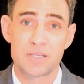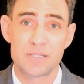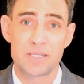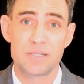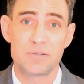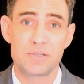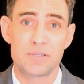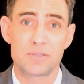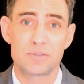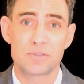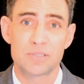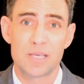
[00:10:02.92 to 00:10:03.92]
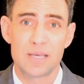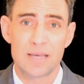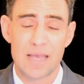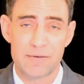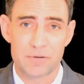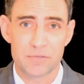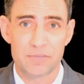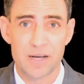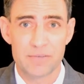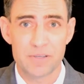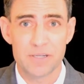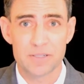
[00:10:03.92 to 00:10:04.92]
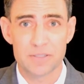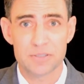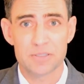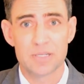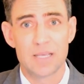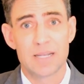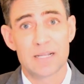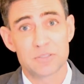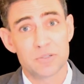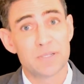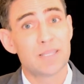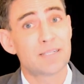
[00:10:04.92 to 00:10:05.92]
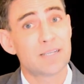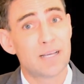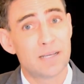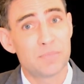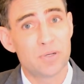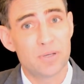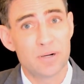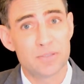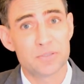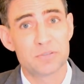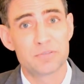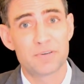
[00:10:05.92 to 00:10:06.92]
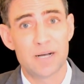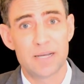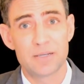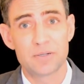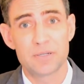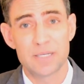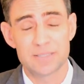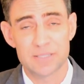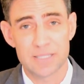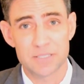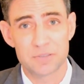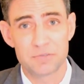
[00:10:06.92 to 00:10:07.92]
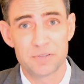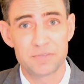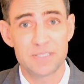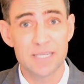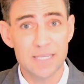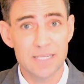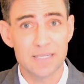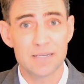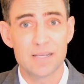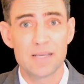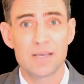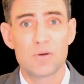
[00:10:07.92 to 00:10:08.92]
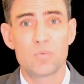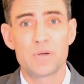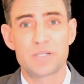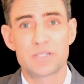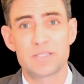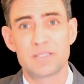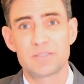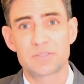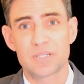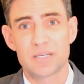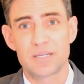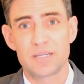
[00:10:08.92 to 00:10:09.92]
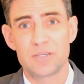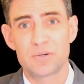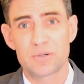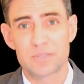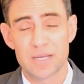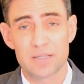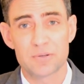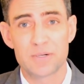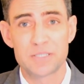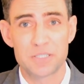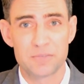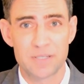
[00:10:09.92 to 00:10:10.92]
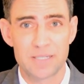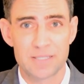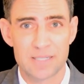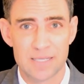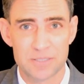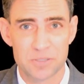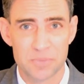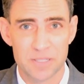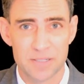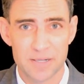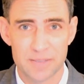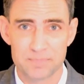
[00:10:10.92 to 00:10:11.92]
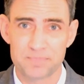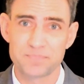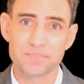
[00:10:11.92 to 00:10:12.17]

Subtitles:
of continued use after 5 years. Now during that time you can also file a Section 15, which is your declaration of incontestability.